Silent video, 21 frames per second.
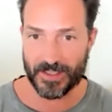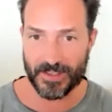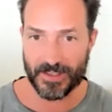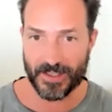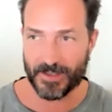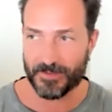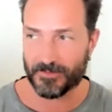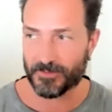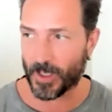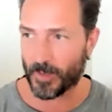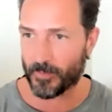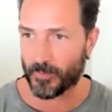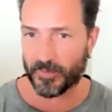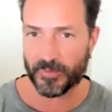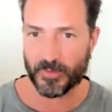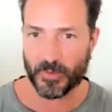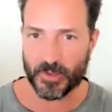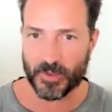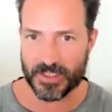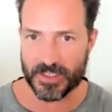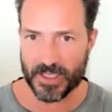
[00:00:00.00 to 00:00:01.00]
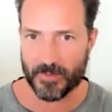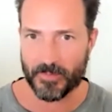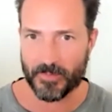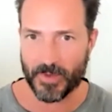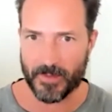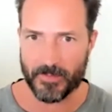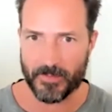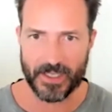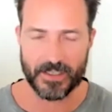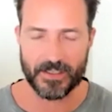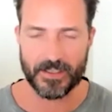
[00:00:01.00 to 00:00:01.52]
And then a couple floors up,
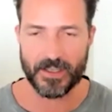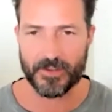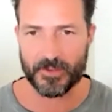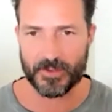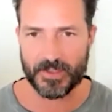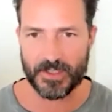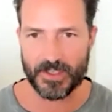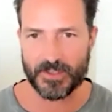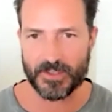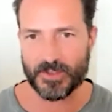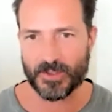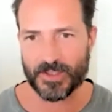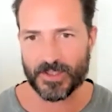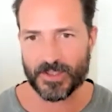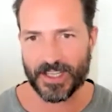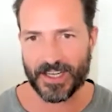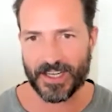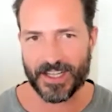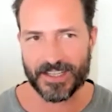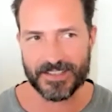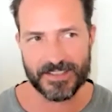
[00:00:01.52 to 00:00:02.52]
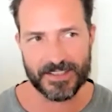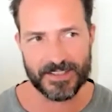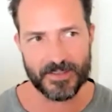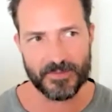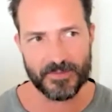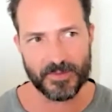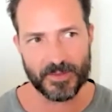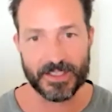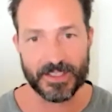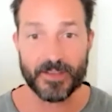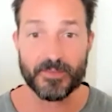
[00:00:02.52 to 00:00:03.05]
I meet another teacher that has a
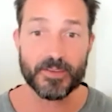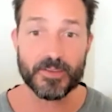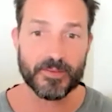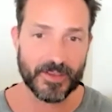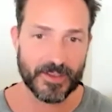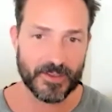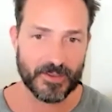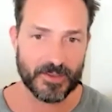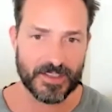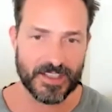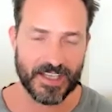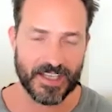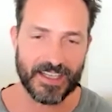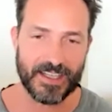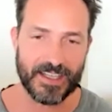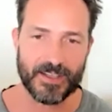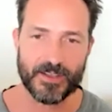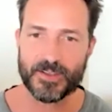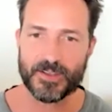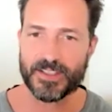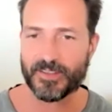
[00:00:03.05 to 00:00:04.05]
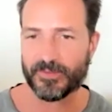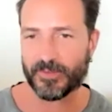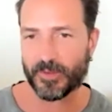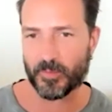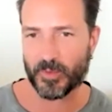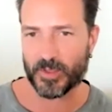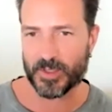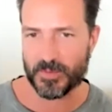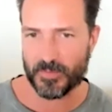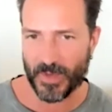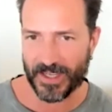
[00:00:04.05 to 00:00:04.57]
different level of understanding or a different
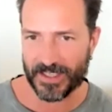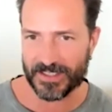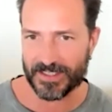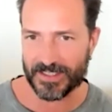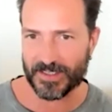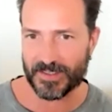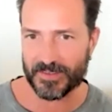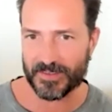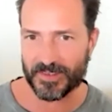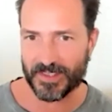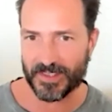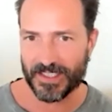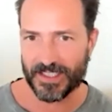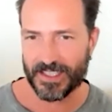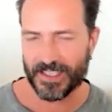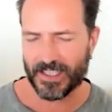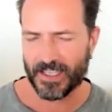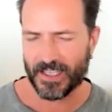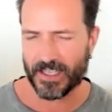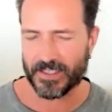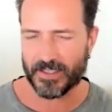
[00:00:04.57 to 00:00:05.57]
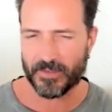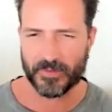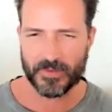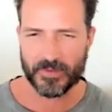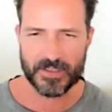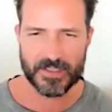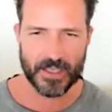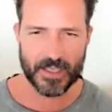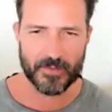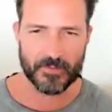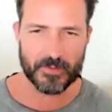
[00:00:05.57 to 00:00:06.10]
perspective, a
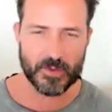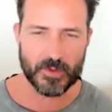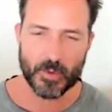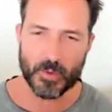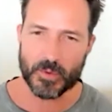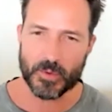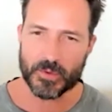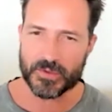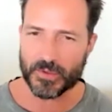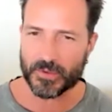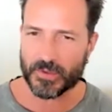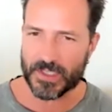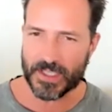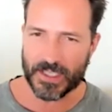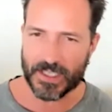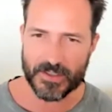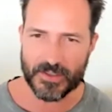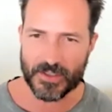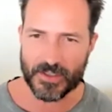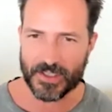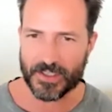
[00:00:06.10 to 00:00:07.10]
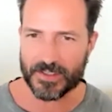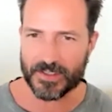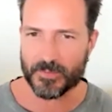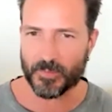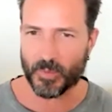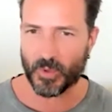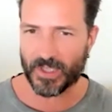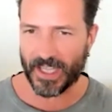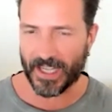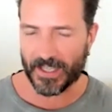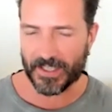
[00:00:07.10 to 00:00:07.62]
different set of tools or teachings,
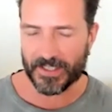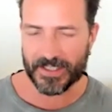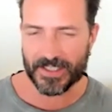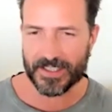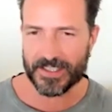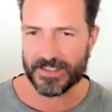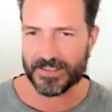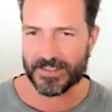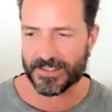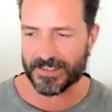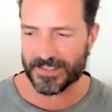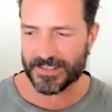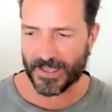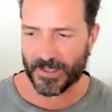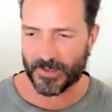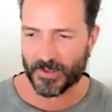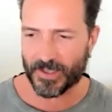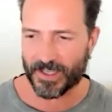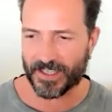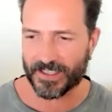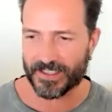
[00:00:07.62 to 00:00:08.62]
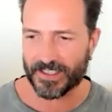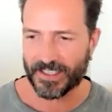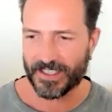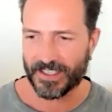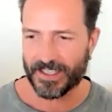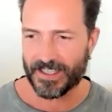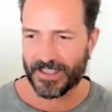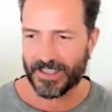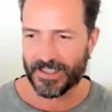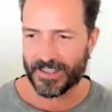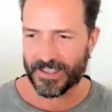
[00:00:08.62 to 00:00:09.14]
modalities, et cetera,
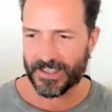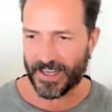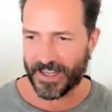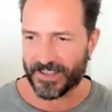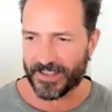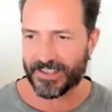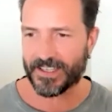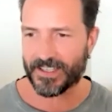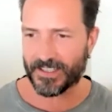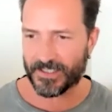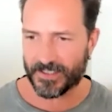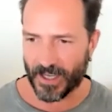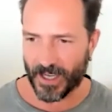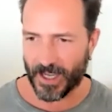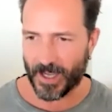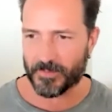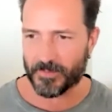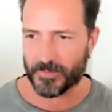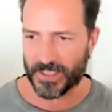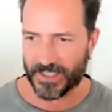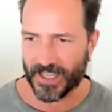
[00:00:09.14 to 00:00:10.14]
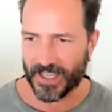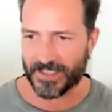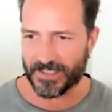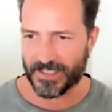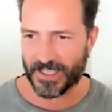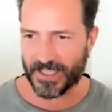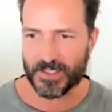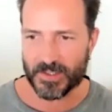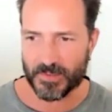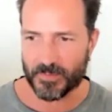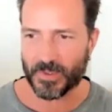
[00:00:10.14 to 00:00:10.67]
that I then adopt. And that
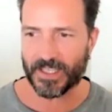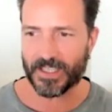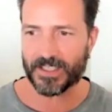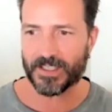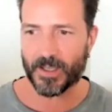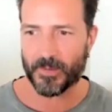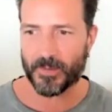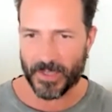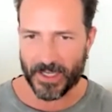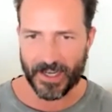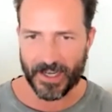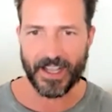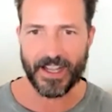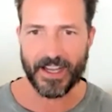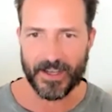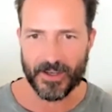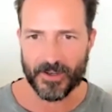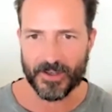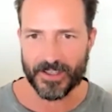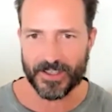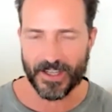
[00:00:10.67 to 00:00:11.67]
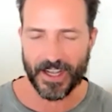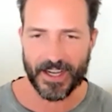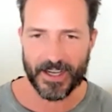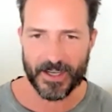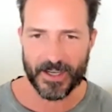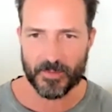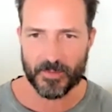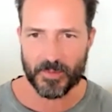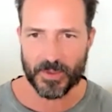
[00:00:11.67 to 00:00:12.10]
takes me a bit higher and higher.